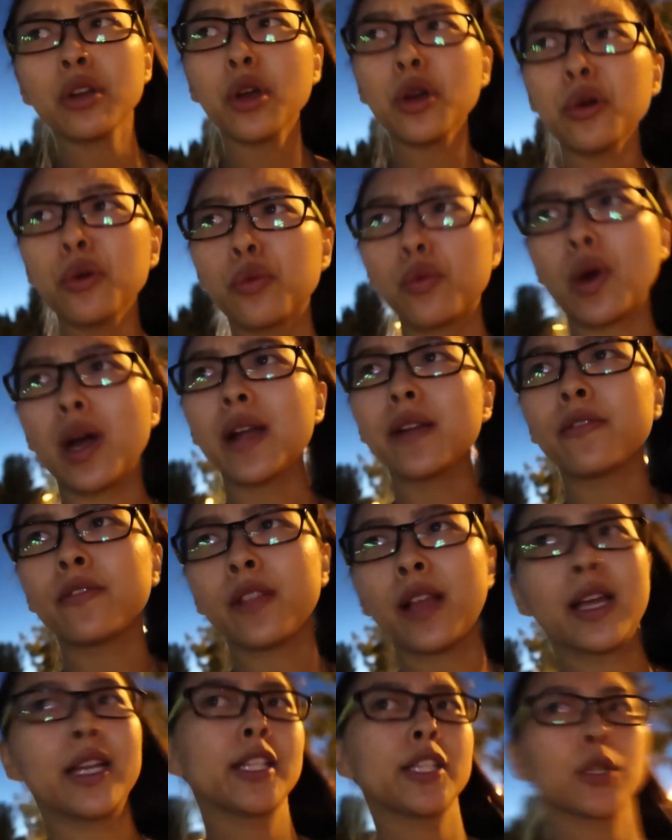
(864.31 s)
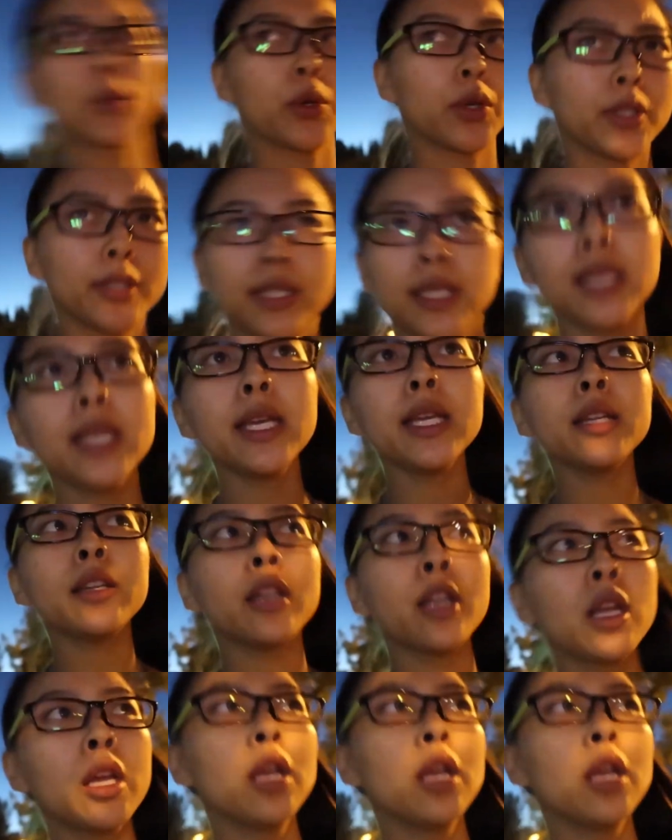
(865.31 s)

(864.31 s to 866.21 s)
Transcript: know what flying squirrels eat,